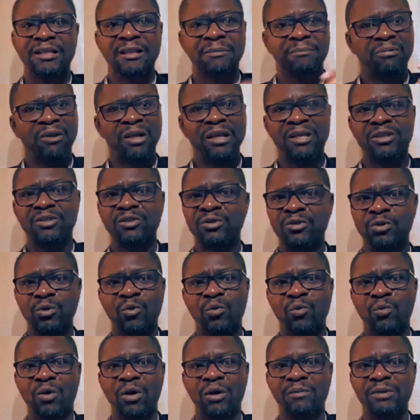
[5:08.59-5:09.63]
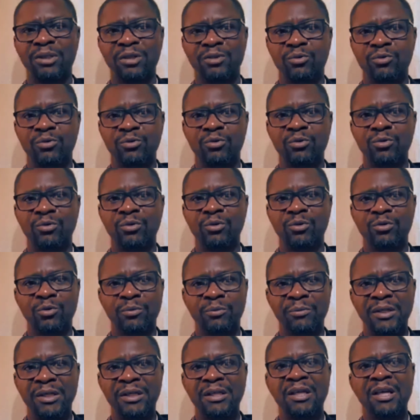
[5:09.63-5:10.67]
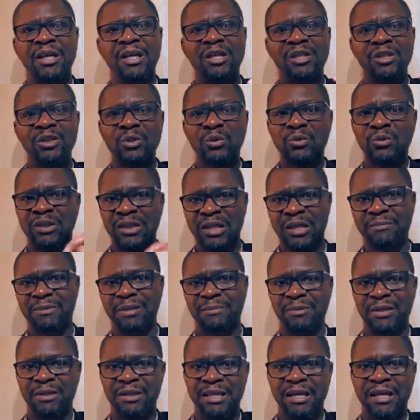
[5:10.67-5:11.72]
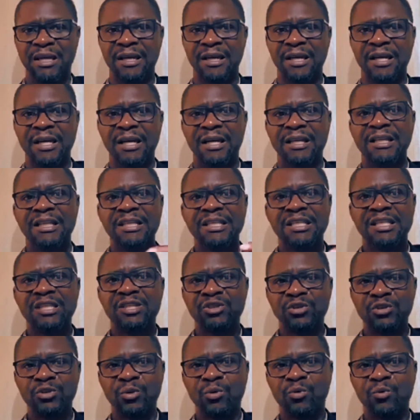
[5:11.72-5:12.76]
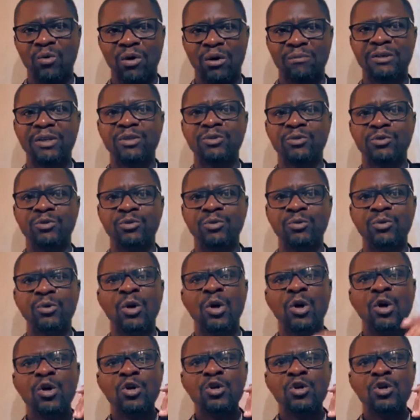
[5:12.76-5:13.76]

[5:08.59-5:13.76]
The place you don't want me to do to be, don't let me be there. The things you don't want me to do,